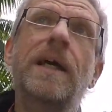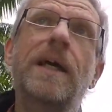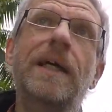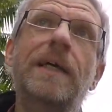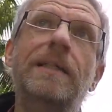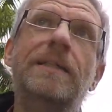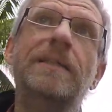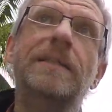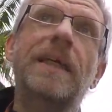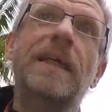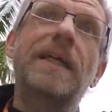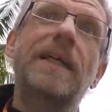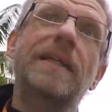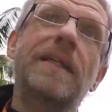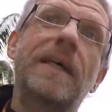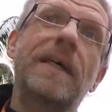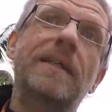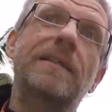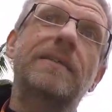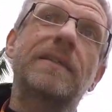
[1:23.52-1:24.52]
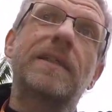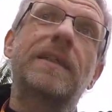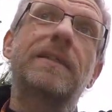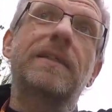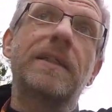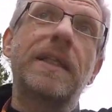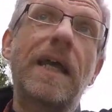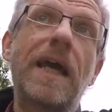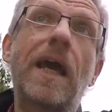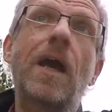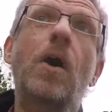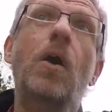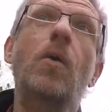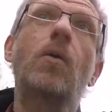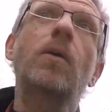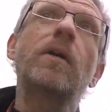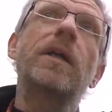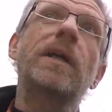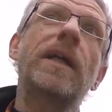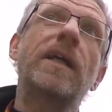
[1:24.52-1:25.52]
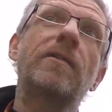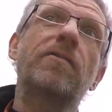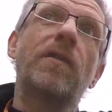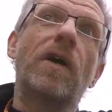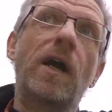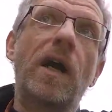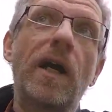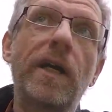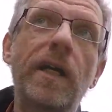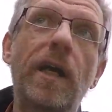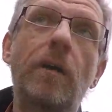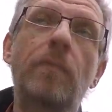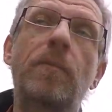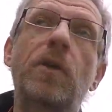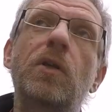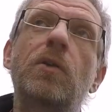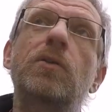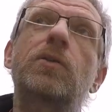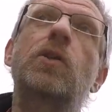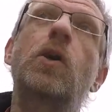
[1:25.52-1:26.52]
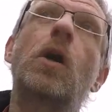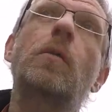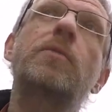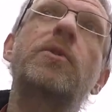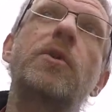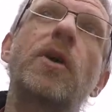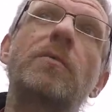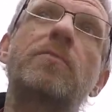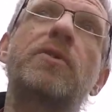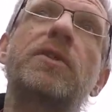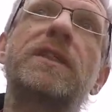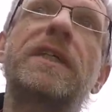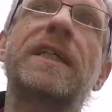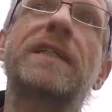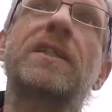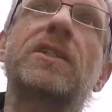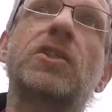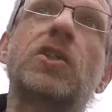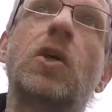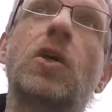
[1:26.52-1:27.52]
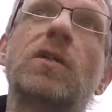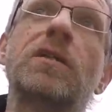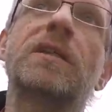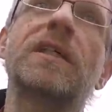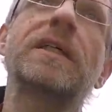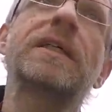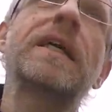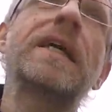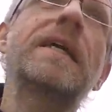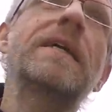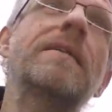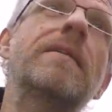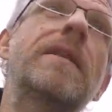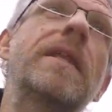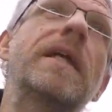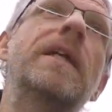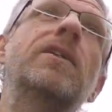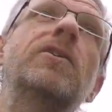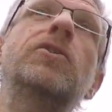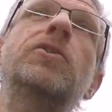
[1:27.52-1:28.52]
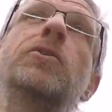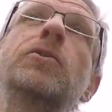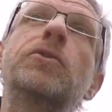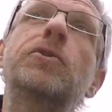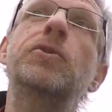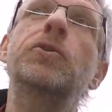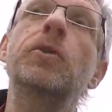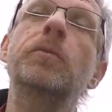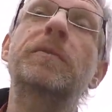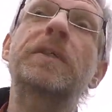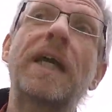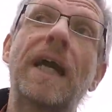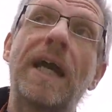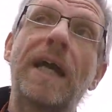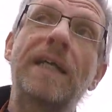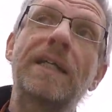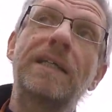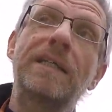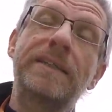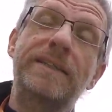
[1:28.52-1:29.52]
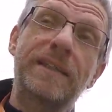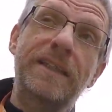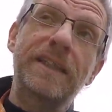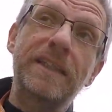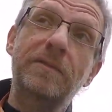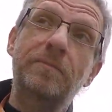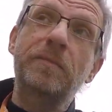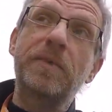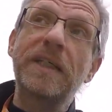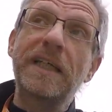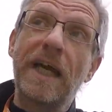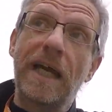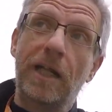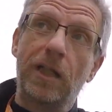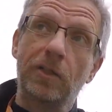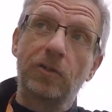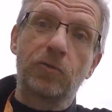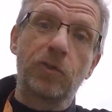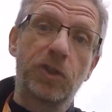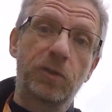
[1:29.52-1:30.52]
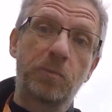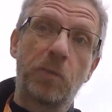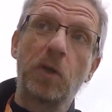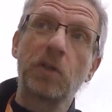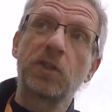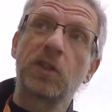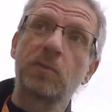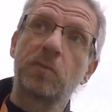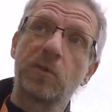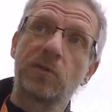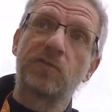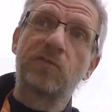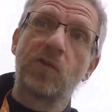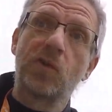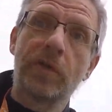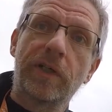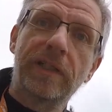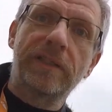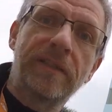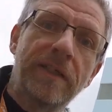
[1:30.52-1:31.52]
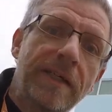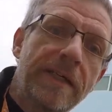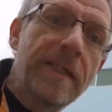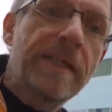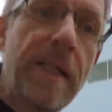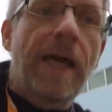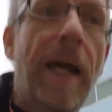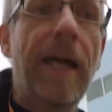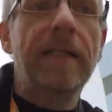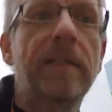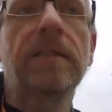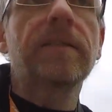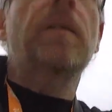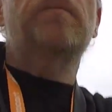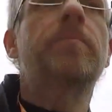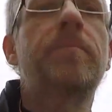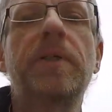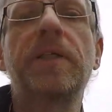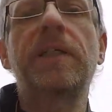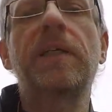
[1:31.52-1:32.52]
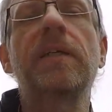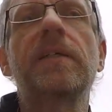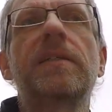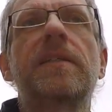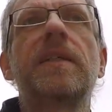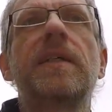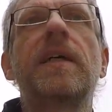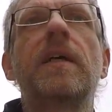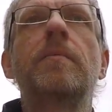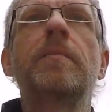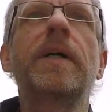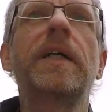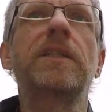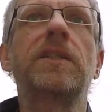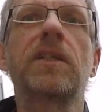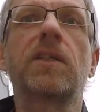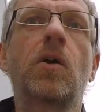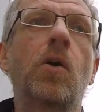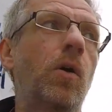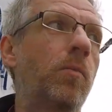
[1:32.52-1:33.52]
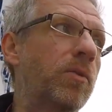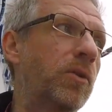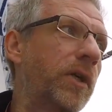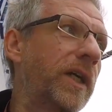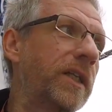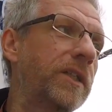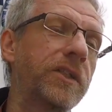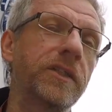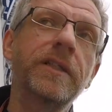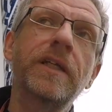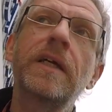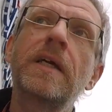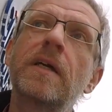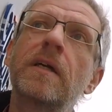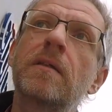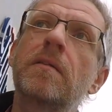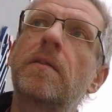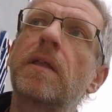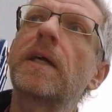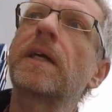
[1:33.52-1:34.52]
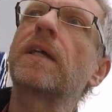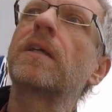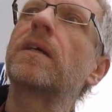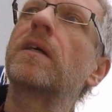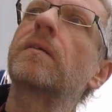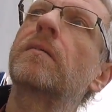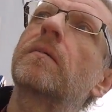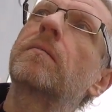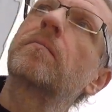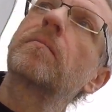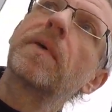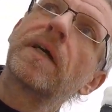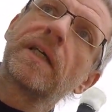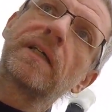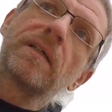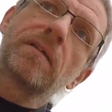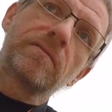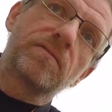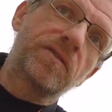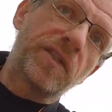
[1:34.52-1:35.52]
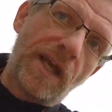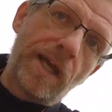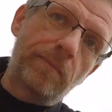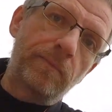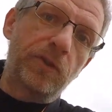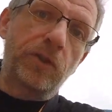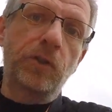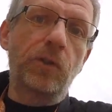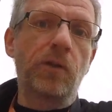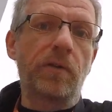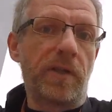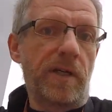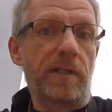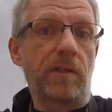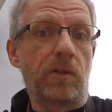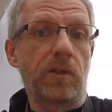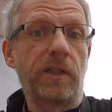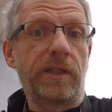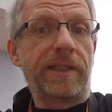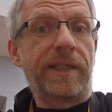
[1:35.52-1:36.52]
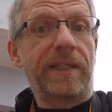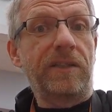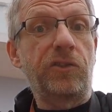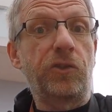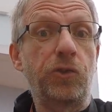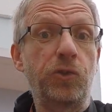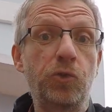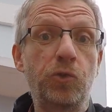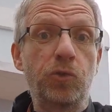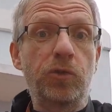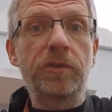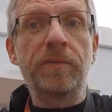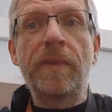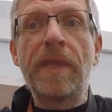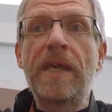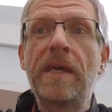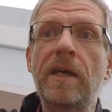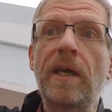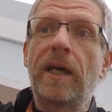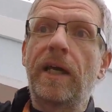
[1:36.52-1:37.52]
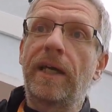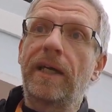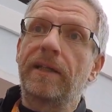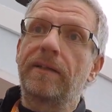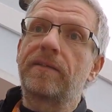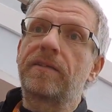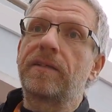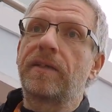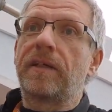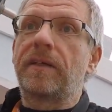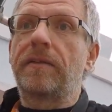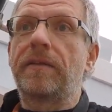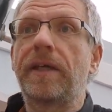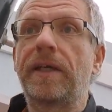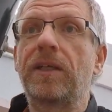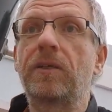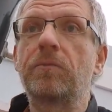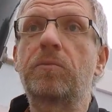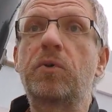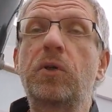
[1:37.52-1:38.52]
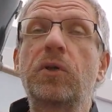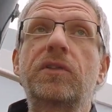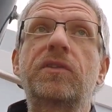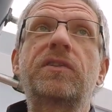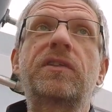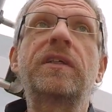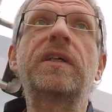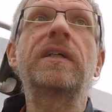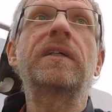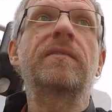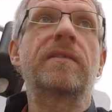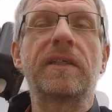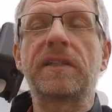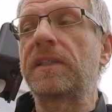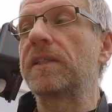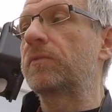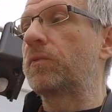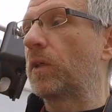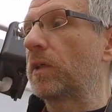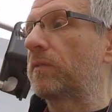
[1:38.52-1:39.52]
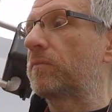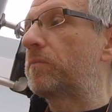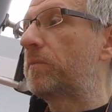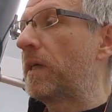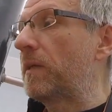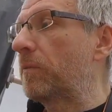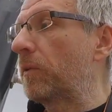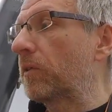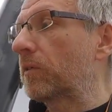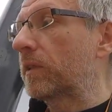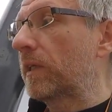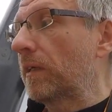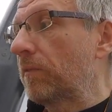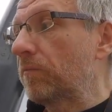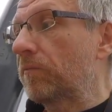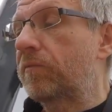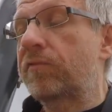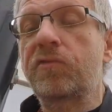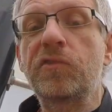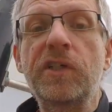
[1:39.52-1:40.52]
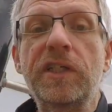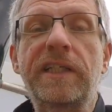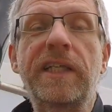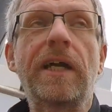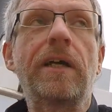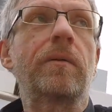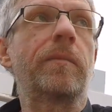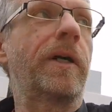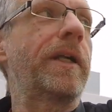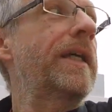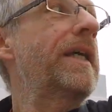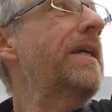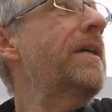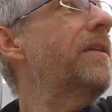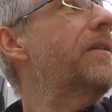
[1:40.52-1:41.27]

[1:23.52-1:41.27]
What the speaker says: and say that now if I upload copyright protected content, then YouTube can indeed be held responsible for it. And because they're a major corporation, they're going to make damn sure they're not going to get sued. And they're going to put, this is what people getting freaked out about,